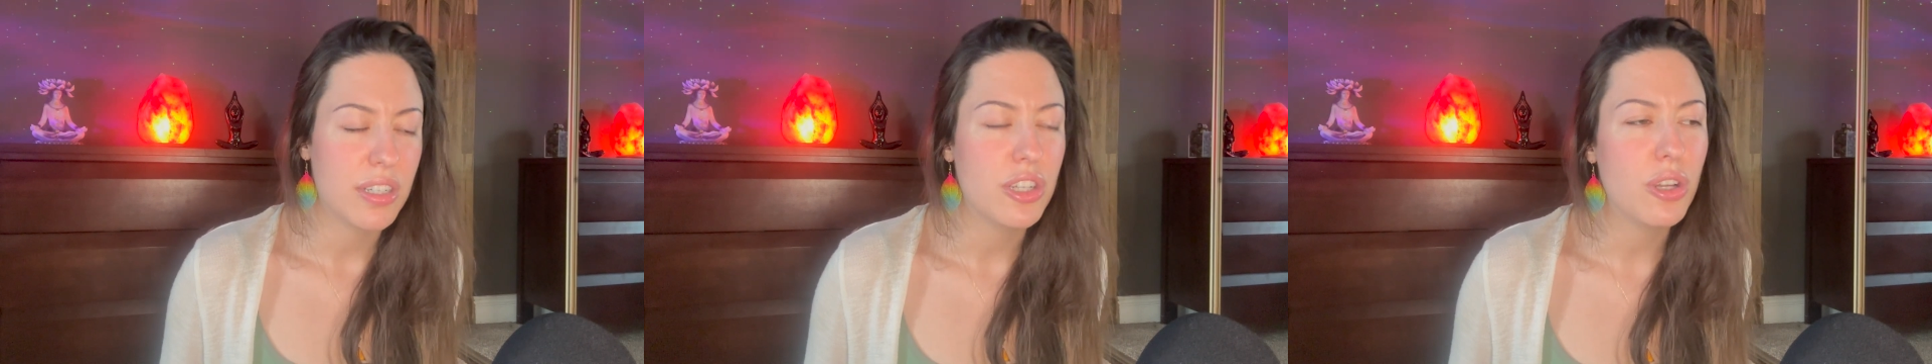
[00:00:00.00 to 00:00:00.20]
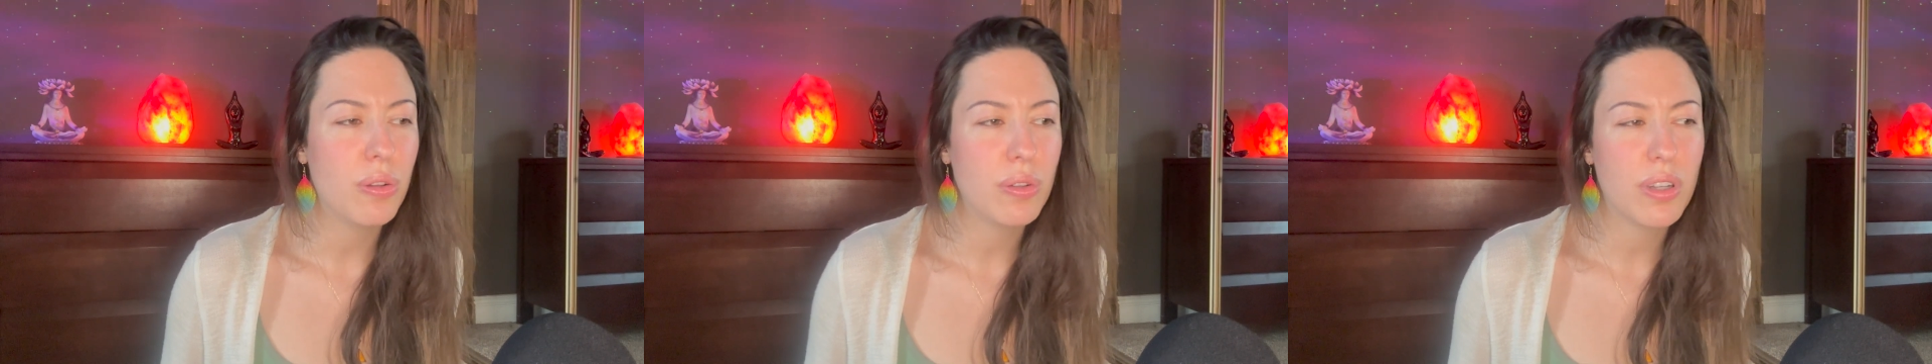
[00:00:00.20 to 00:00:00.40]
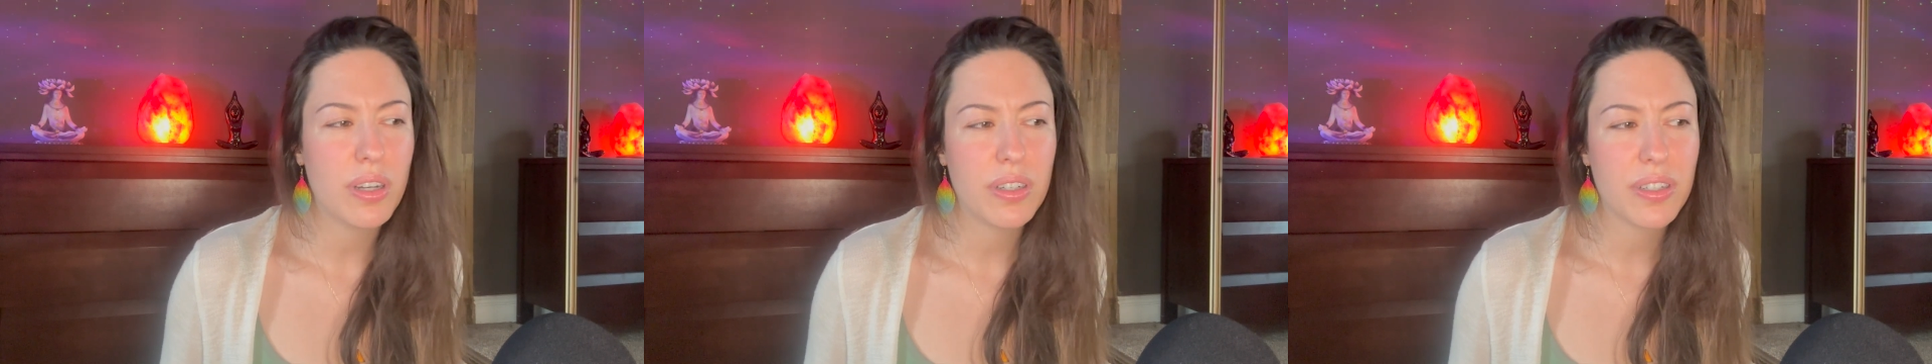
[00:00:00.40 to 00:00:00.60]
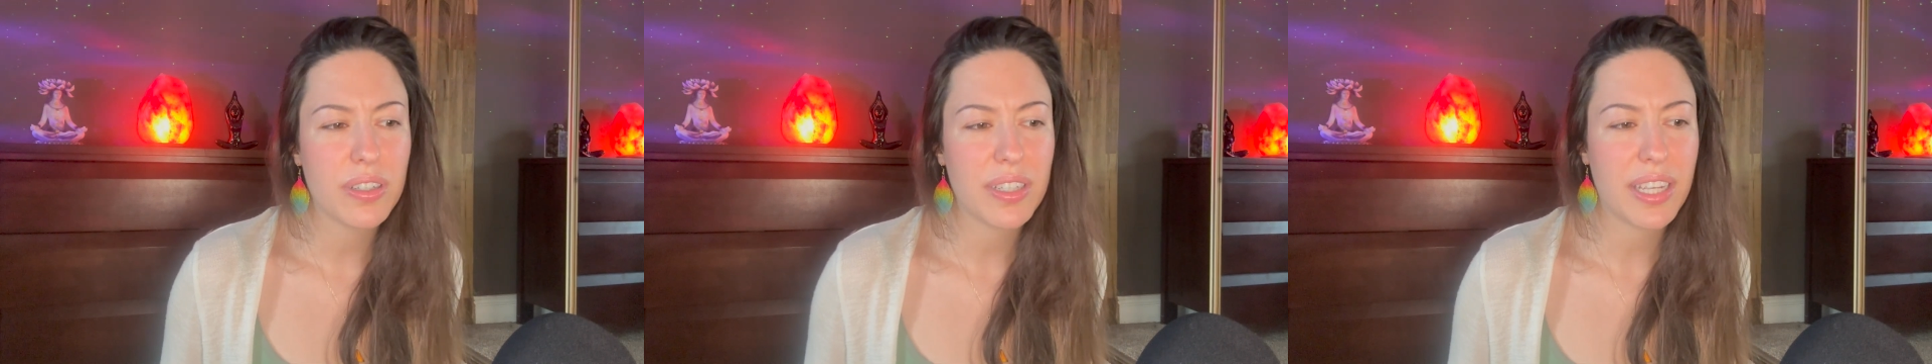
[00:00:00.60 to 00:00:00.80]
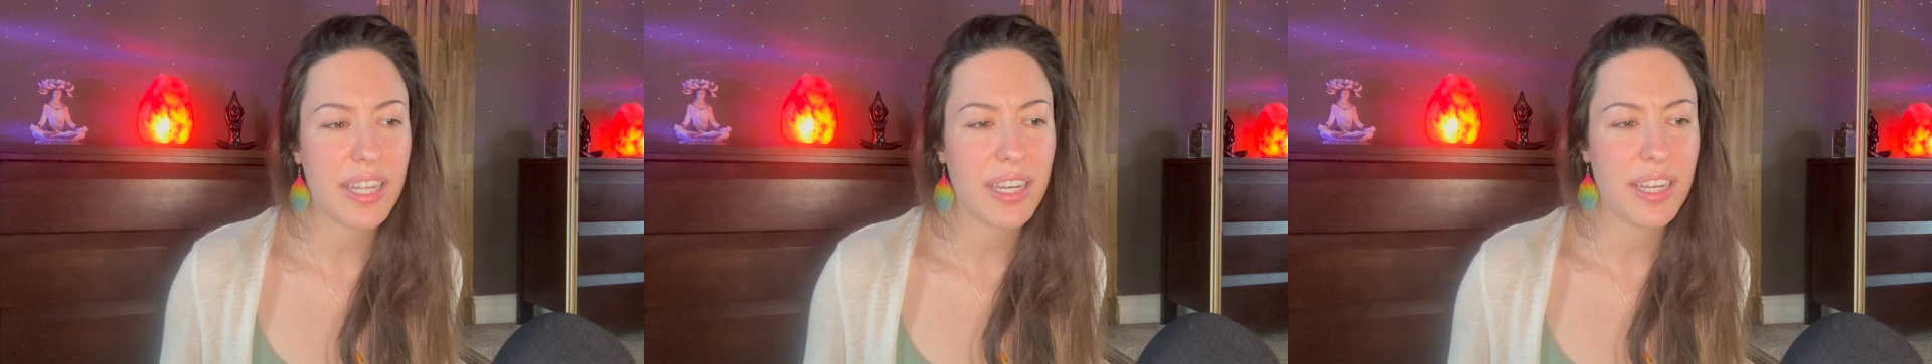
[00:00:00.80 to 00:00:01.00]
No longer
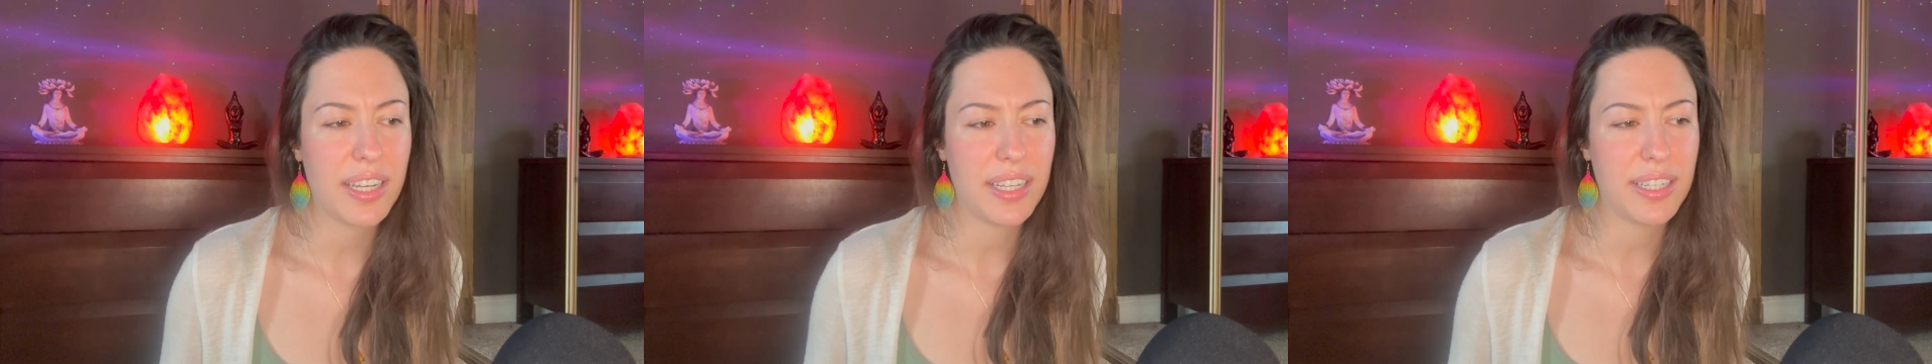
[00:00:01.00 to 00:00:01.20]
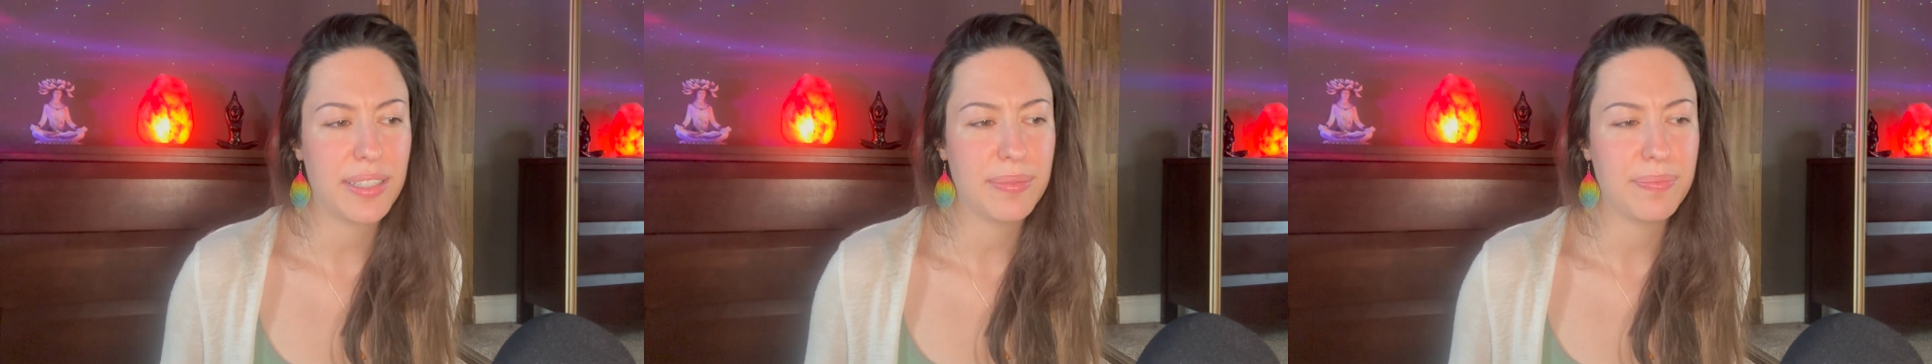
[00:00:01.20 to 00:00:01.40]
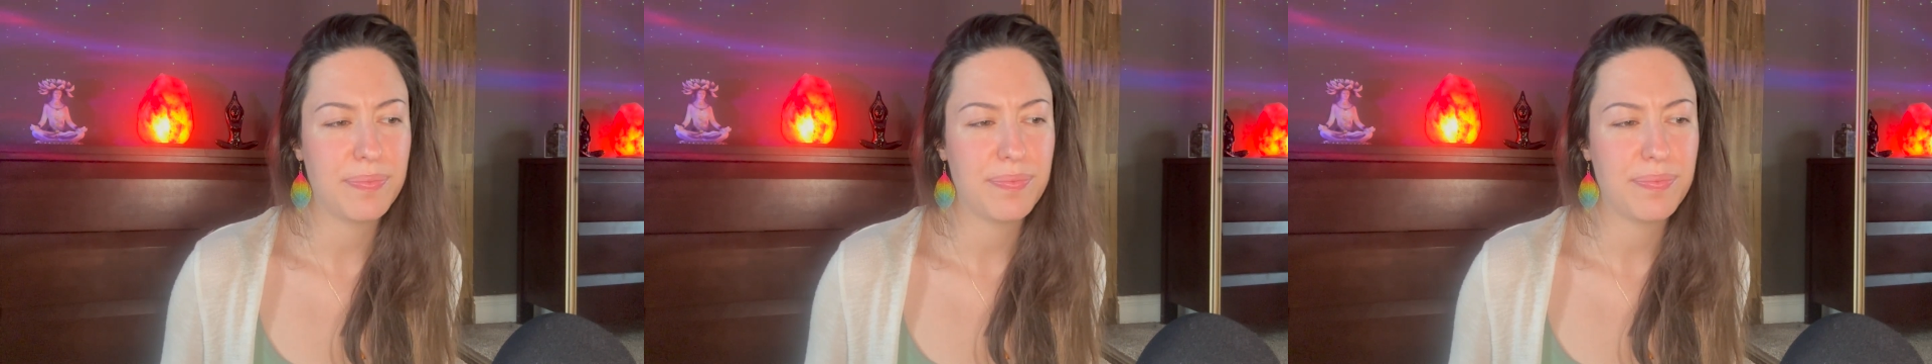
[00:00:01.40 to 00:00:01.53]
can I